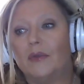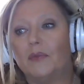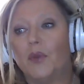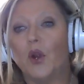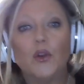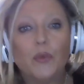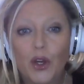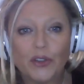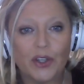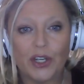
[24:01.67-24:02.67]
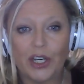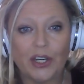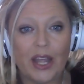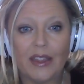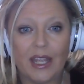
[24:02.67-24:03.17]
burn marks on it and
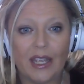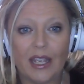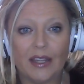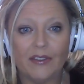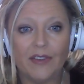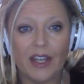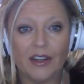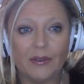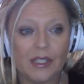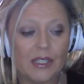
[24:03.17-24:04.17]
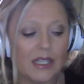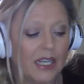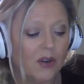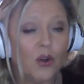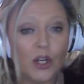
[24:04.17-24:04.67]
nothing. And the fire was like
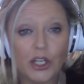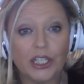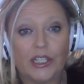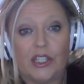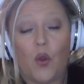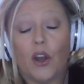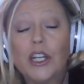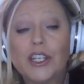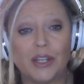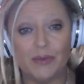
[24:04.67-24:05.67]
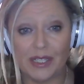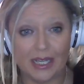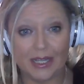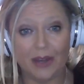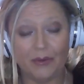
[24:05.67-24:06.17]
its origin was
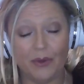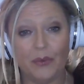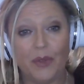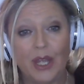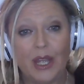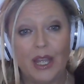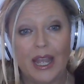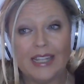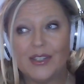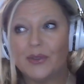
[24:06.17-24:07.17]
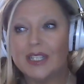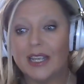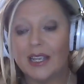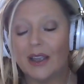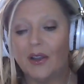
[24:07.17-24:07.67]
in that room. And so it's
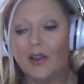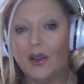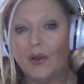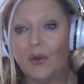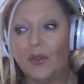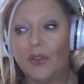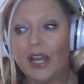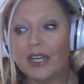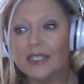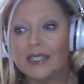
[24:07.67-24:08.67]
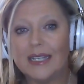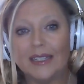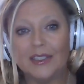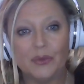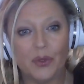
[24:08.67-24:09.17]
like, that is a
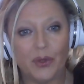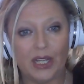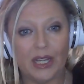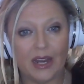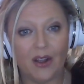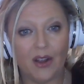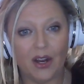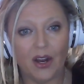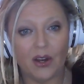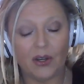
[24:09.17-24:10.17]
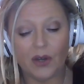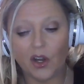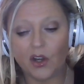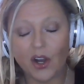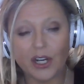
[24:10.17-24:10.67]
testimony that
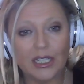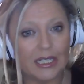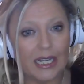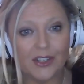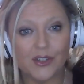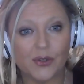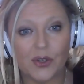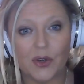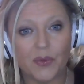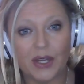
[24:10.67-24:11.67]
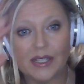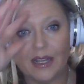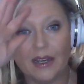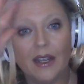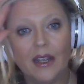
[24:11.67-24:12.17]
our guardian angels are present.